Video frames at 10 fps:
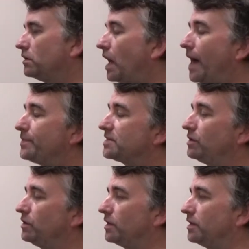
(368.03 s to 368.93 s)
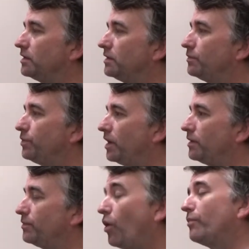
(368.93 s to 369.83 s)
Absolutely,
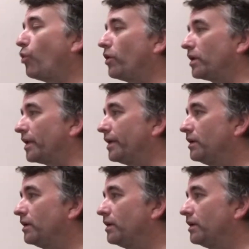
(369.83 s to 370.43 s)
but more importantly,